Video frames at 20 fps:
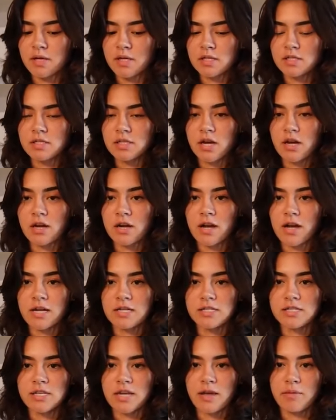sockeye
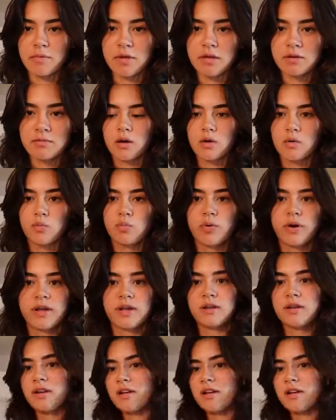salmon. Wait,